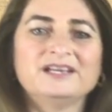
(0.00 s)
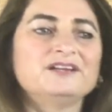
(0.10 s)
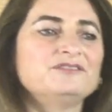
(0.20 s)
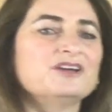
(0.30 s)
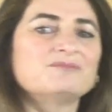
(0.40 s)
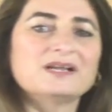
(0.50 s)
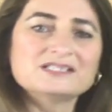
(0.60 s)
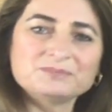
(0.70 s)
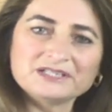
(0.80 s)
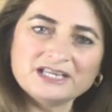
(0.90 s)
And if you have
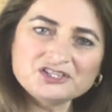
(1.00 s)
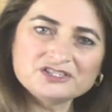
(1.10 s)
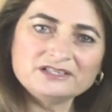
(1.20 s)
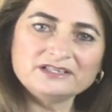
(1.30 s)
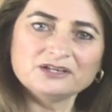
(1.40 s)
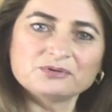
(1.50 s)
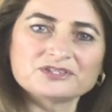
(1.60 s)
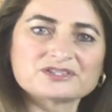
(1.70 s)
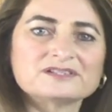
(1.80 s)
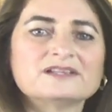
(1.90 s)
multiplication in the
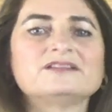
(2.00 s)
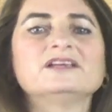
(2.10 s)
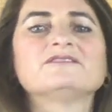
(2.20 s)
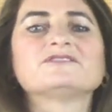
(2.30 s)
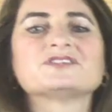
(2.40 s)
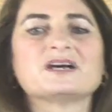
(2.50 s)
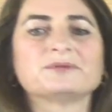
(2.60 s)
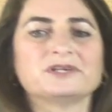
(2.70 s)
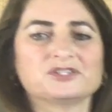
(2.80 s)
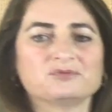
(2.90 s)
equation, the inverse
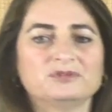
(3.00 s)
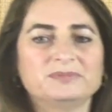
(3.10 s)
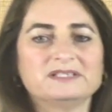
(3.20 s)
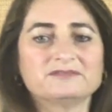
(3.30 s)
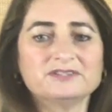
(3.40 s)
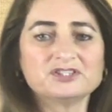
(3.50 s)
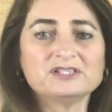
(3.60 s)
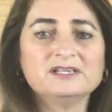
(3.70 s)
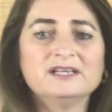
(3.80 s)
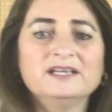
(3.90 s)
operation will be
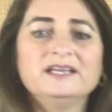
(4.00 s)
division.